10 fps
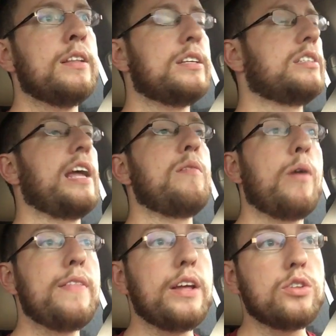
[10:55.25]
the same
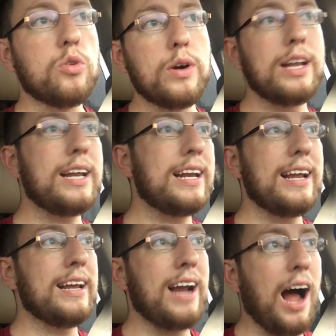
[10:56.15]
way they do it
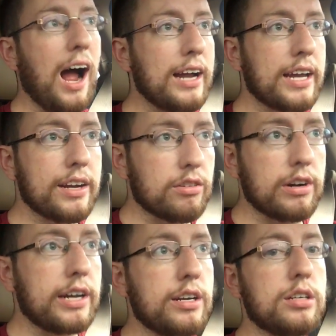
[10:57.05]
in hockey
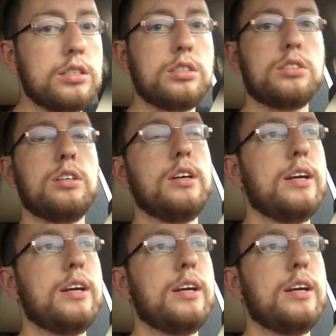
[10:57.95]
arenas.